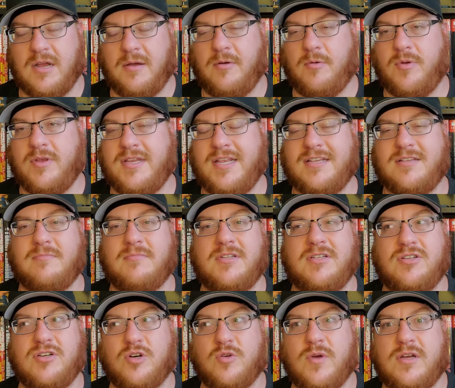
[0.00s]
we take some
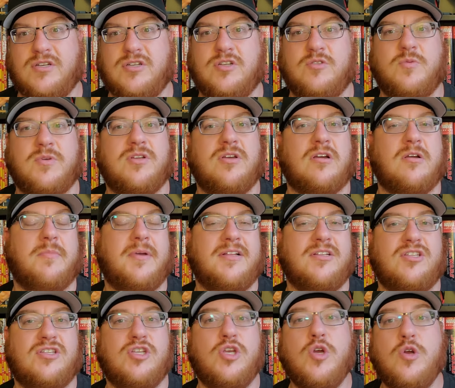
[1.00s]
listener questions. We talk about
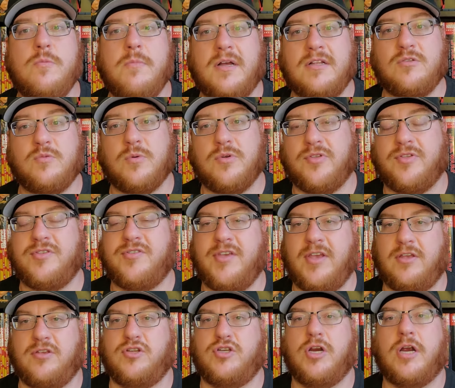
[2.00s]
2 months worth of
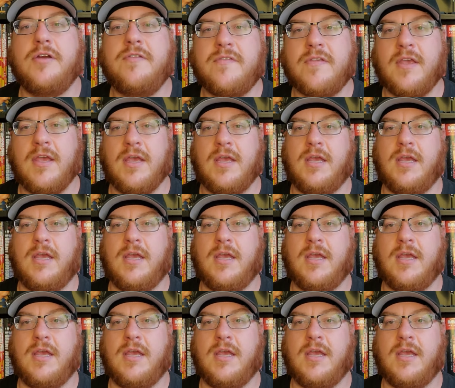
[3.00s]
sales charts,